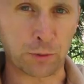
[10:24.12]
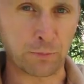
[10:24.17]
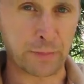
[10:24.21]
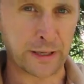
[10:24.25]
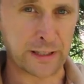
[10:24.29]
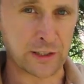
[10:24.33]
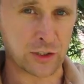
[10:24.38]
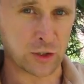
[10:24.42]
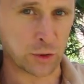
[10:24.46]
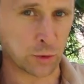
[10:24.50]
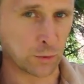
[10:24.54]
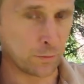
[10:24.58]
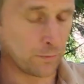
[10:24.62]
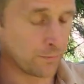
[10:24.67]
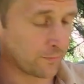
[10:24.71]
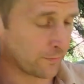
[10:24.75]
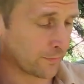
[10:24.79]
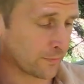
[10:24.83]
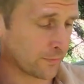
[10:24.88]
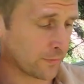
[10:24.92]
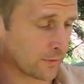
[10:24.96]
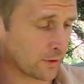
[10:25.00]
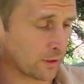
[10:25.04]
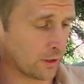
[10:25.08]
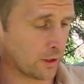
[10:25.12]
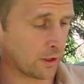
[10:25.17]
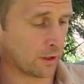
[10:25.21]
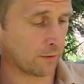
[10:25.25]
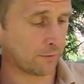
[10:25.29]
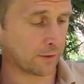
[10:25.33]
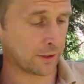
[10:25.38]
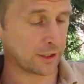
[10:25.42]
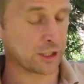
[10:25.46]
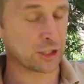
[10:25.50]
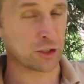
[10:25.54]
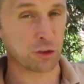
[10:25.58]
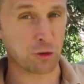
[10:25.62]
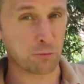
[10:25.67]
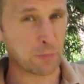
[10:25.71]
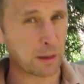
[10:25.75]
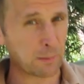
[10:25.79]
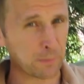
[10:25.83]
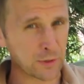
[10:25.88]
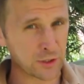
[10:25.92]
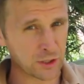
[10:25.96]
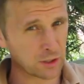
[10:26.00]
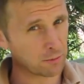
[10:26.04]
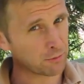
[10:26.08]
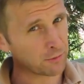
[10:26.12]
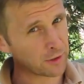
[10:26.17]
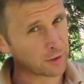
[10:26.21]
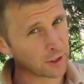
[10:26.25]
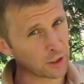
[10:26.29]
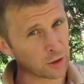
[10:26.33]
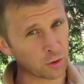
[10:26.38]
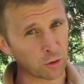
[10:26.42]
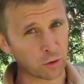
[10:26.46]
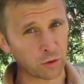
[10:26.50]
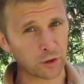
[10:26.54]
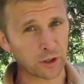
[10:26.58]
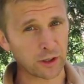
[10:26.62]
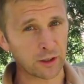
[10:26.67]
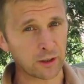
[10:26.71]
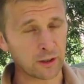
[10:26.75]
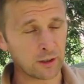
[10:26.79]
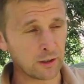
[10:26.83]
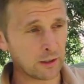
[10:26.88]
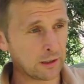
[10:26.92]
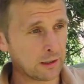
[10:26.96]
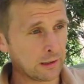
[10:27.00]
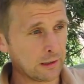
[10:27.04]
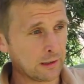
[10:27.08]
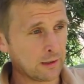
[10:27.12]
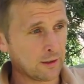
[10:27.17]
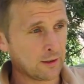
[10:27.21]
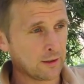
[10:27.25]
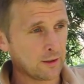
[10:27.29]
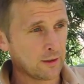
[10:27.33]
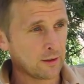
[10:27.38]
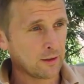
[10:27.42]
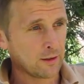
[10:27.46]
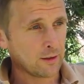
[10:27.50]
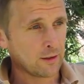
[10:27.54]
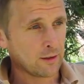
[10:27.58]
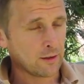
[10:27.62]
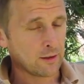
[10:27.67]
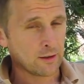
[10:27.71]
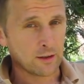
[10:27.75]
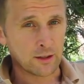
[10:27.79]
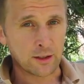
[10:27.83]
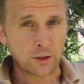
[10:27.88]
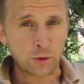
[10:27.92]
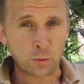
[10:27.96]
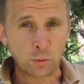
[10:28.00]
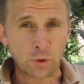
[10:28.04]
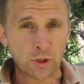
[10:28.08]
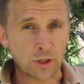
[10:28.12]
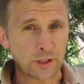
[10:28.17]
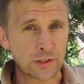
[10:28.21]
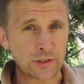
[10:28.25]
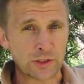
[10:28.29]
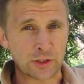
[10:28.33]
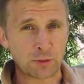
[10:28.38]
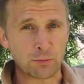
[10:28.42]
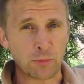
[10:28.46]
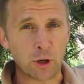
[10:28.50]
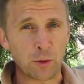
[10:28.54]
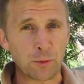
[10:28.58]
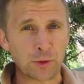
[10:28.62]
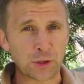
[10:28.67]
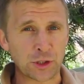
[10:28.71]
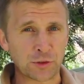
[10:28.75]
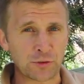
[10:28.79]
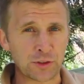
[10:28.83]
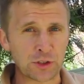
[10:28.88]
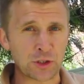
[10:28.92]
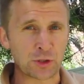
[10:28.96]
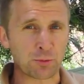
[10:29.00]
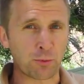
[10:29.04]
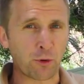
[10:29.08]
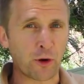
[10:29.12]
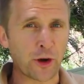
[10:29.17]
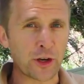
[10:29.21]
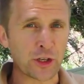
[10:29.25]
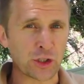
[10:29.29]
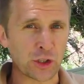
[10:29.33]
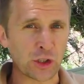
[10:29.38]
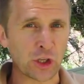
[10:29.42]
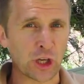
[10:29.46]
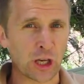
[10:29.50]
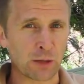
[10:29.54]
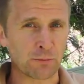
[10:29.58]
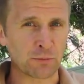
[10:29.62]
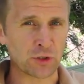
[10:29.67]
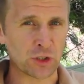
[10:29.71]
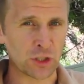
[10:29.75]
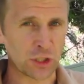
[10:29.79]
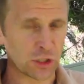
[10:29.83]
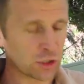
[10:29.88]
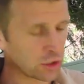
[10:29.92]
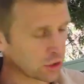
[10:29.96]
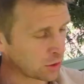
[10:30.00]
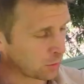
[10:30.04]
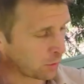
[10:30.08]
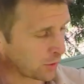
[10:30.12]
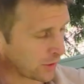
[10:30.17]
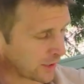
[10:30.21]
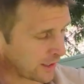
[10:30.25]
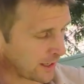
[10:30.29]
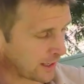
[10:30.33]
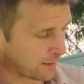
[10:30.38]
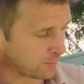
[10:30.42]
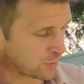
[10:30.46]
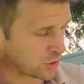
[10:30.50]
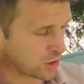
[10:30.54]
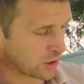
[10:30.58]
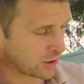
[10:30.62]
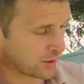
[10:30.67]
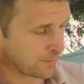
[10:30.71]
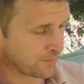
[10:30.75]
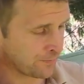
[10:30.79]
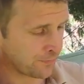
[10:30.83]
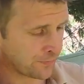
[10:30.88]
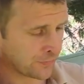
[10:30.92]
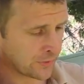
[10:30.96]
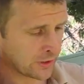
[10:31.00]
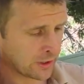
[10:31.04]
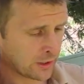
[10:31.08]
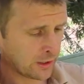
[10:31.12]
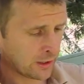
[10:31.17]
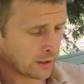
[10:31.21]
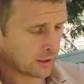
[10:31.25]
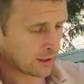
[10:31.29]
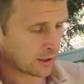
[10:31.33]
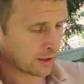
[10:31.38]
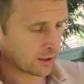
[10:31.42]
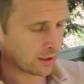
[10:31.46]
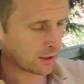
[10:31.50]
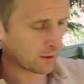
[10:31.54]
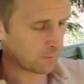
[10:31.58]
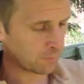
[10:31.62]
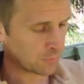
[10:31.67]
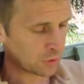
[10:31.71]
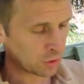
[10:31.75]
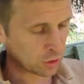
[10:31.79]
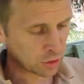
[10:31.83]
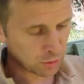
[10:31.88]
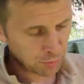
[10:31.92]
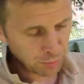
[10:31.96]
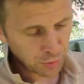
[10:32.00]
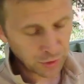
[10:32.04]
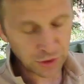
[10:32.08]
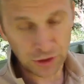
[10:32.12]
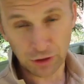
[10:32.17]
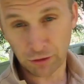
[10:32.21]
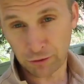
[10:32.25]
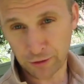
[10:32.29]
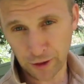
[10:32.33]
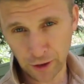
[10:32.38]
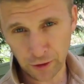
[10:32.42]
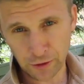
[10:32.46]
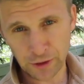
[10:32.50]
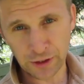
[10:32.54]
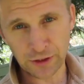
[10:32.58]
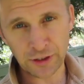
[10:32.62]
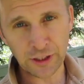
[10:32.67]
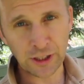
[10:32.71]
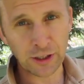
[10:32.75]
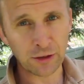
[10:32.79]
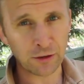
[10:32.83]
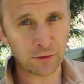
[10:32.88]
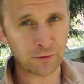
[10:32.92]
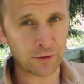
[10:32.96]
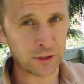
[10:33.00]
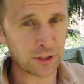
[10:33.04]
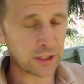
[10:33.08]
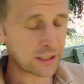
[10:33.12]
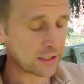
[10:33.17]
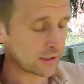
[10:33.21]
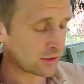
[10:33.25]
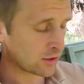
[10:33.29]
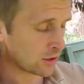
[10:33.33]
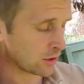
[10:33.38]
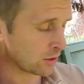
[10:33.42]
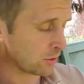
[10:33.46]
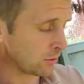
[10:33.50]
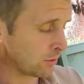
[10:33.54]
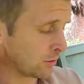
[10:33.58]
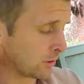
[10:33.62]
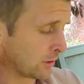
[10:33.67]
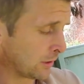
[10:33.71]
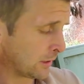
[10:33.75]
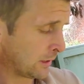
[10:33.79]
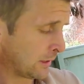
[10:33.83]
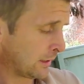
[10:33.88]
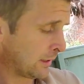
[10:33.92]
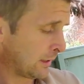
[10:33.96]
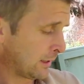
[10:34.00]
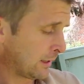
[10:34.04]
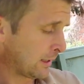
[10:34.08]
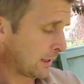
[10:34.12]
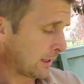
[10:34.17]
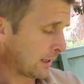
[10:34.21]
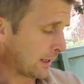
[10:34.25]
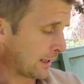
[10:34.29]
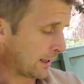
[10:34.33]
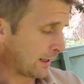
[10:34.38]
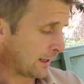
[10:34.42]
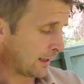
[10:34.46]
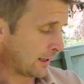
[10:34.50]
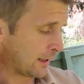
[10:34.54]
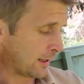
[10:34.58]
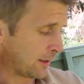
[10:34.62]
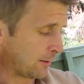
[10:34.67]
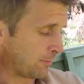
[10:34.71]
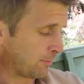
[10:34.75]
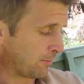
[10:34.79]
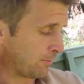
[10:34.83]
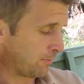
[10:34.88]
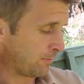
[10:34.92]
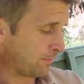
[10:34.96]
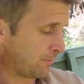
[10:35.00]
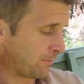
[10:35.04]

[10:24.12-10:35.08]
and pencil if I need to remember something, or in the woodlands a moment of inspiration comes to you that you want to capture. You can put your phone in there if you need to, and